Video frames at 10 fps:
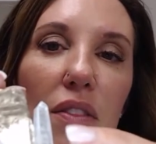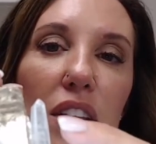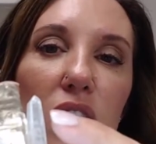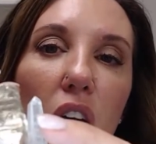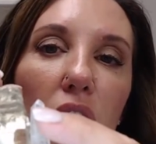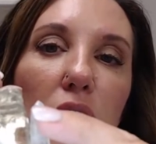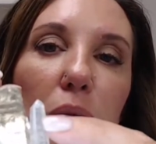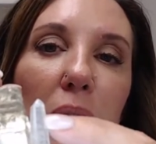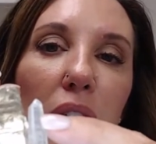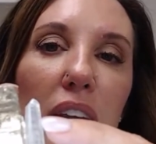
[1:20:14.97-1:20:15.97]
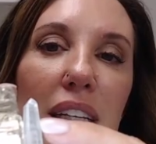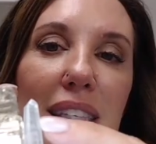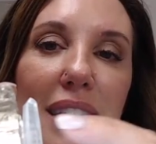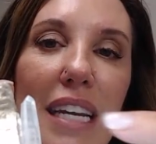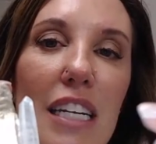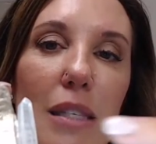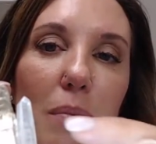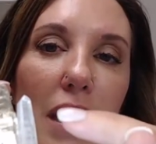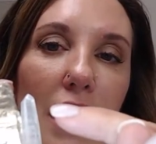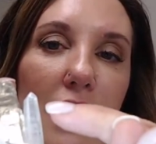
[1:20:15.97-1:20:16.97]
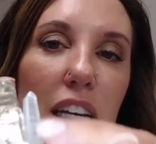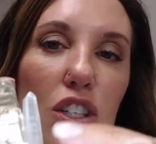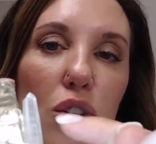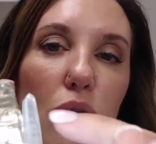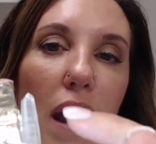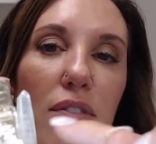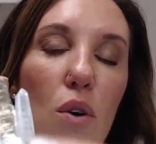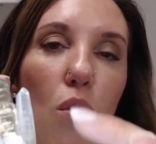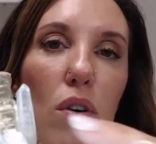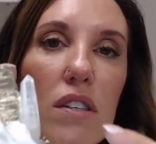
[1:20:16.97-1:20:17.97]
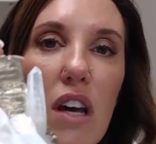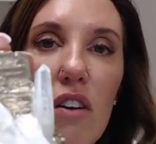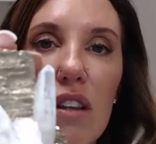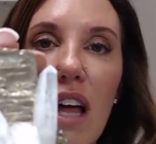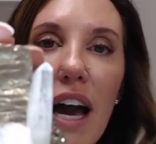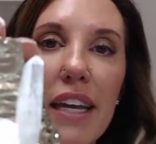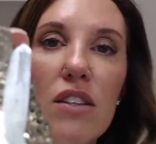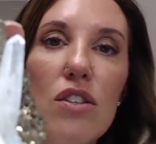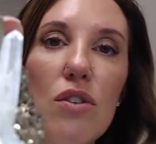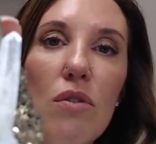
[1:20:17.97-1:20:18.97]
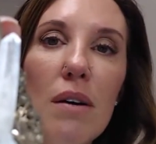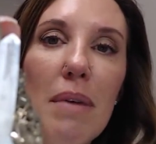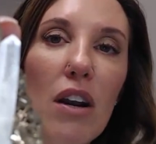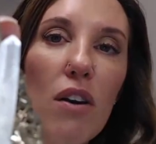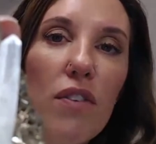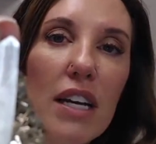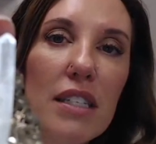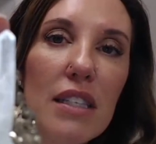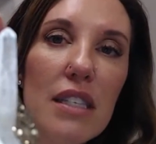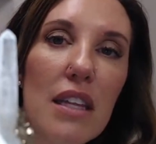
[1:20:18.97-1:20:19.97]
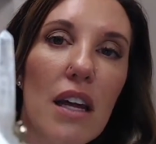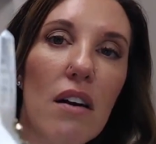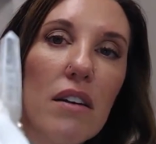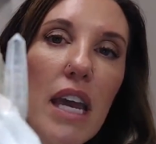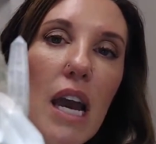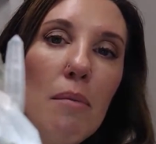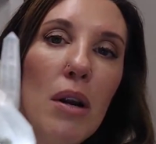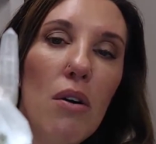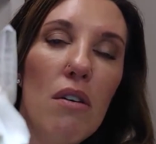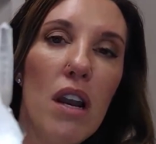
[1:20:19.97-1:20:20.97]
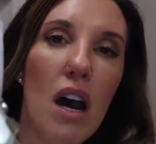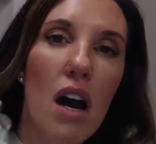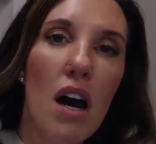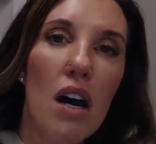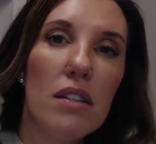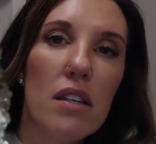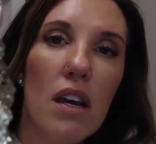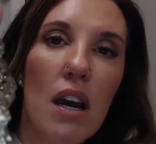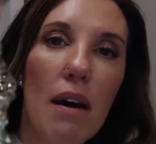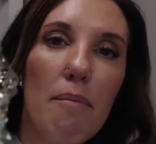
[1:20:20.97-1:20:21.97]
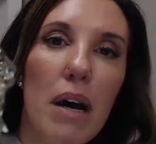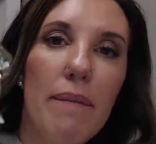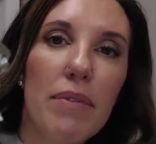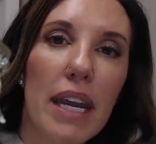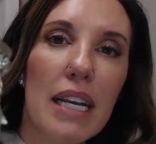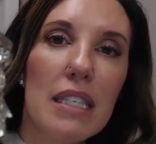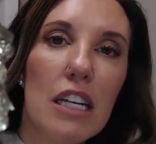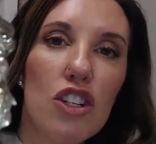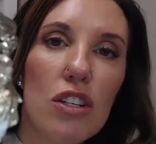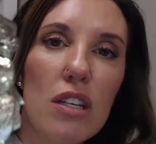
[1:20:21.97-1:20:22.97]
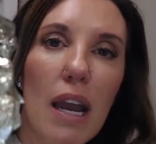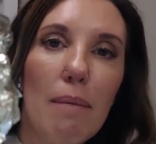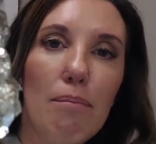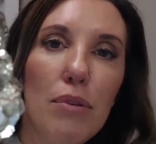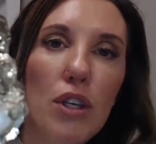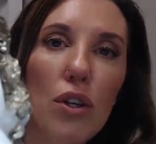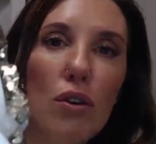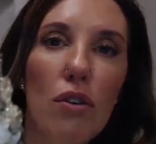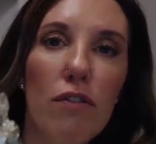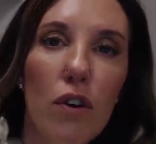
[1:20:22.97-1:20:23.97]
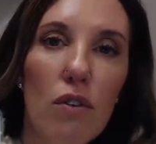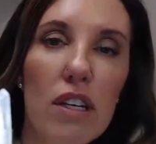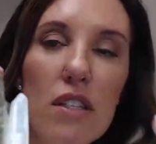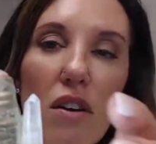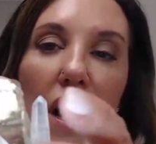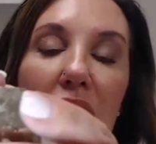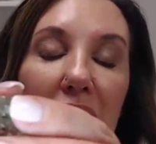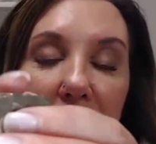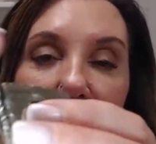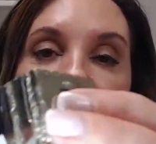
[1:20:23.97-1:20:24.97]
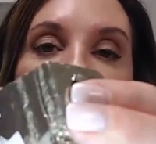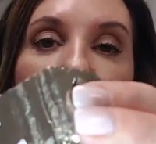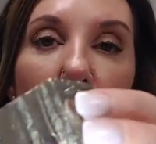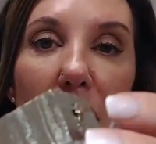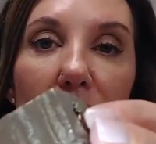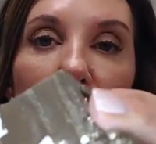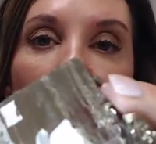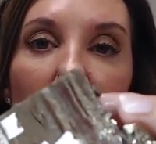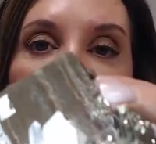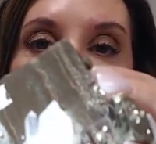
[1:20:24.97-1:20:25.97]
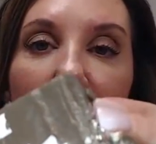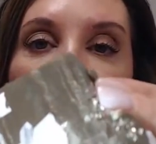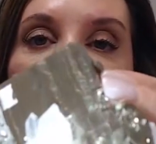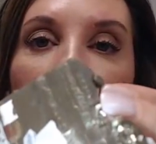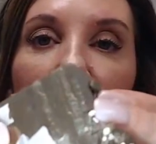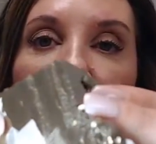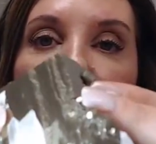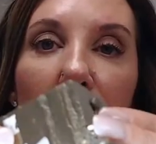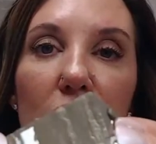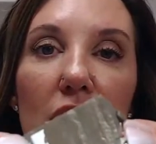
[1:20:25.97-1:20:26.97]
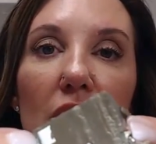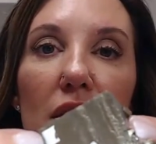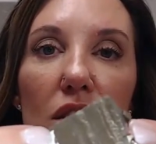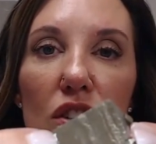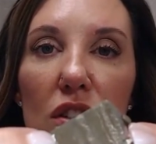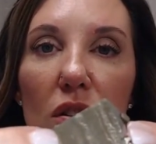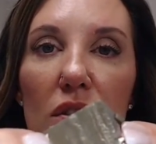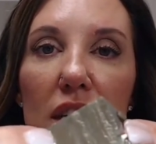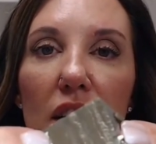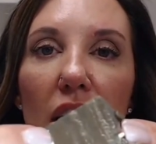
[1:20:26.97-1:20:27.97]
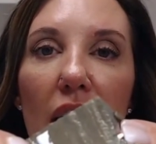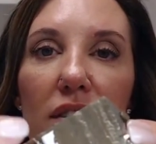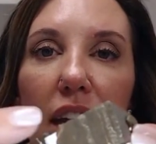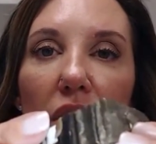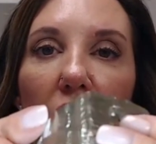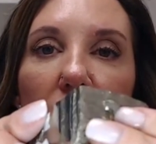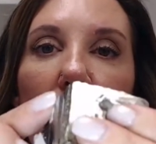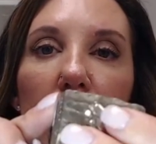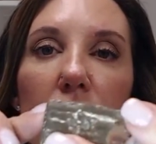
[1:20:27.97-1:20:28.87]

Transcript: These are Lumerian seeds because they do have the horizontal lines to them. I don't know if you guys can see that on camera or not, but like I said, just a beautiful crystal. It's got some weight to it. It's definitely hefty. This is just an old sticker I haven't taken off.